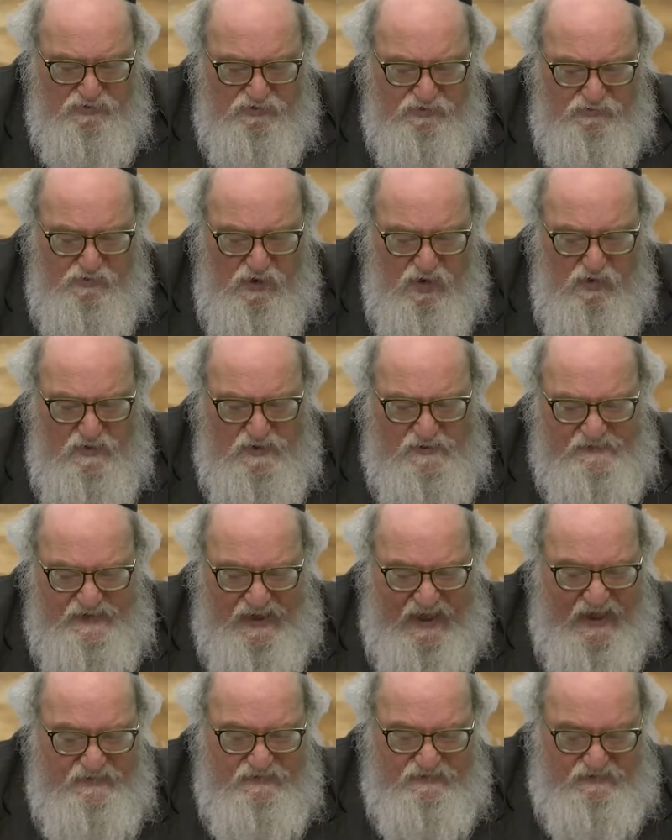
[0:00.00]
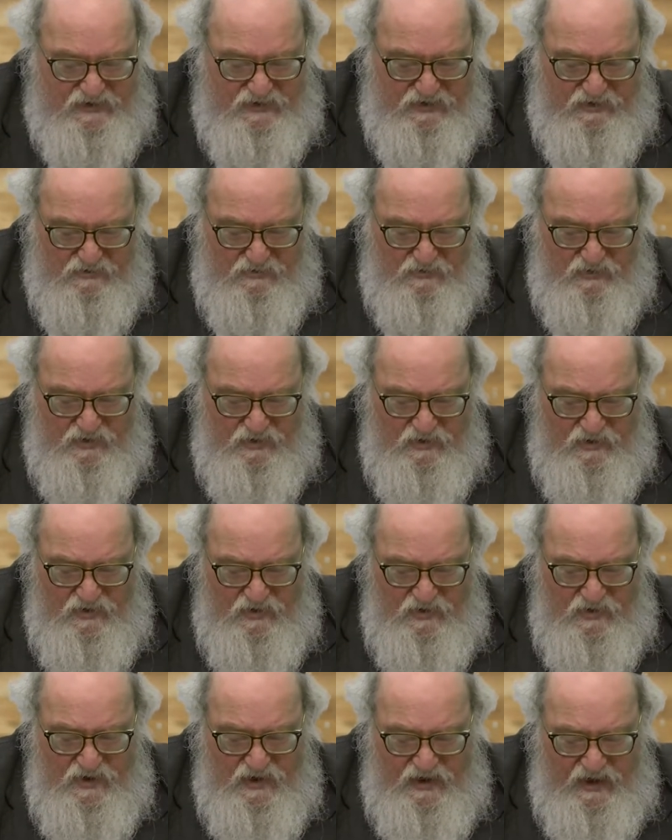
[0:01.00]
will throw his head to you
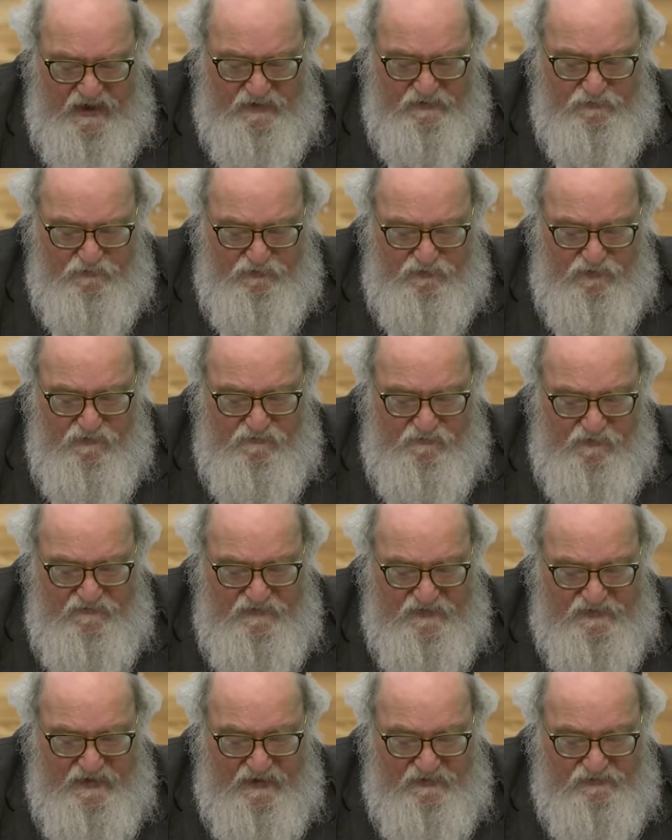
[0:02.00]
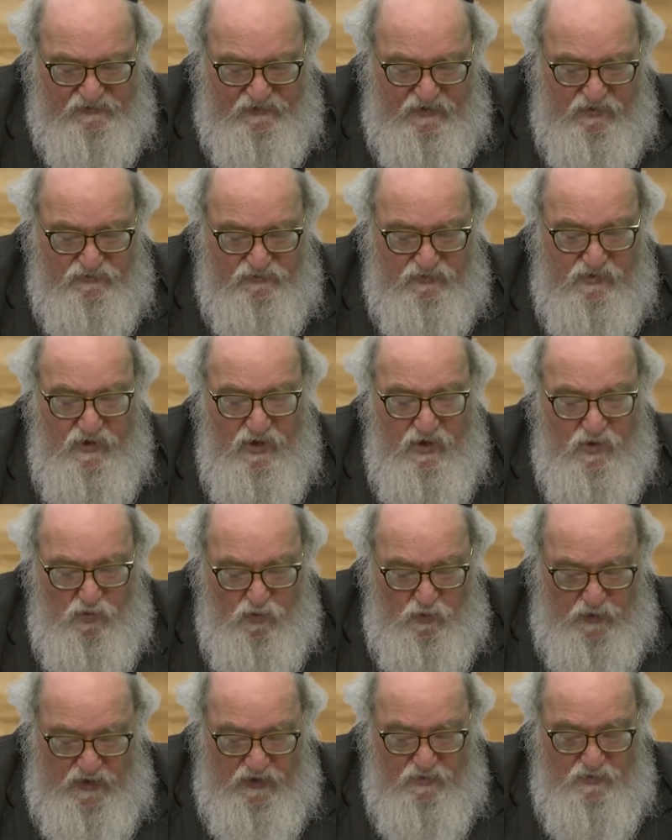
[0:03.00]
as proof of his execution.
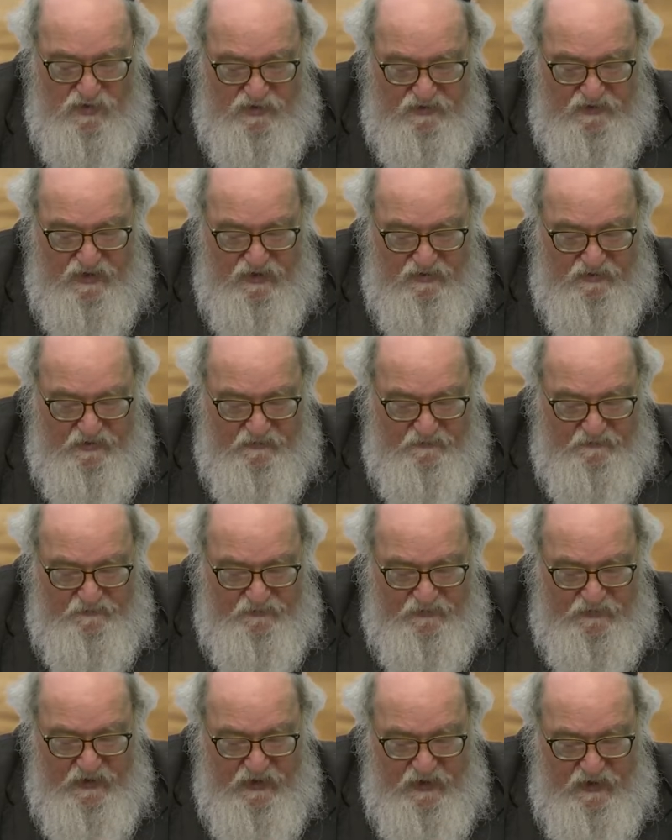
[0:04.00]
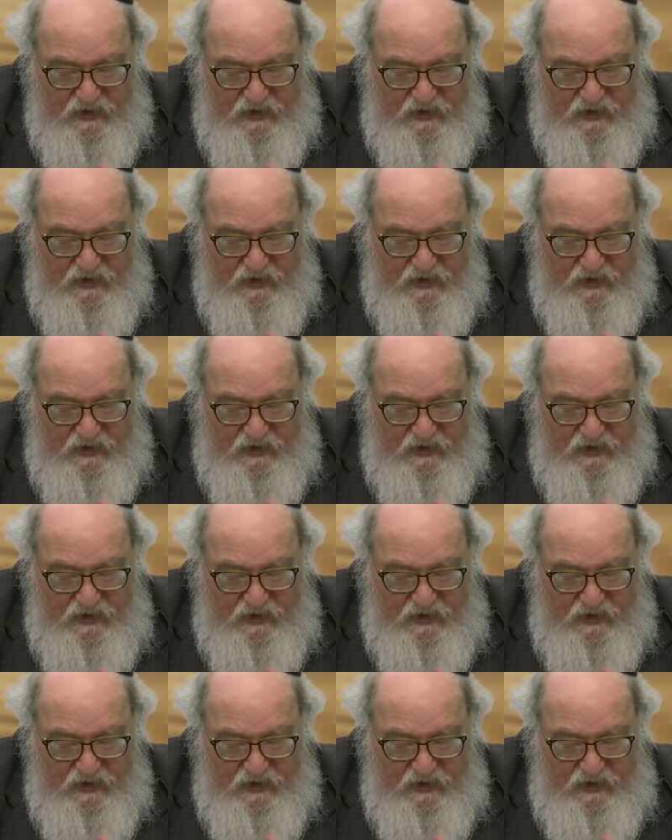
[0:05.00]
We will kill him.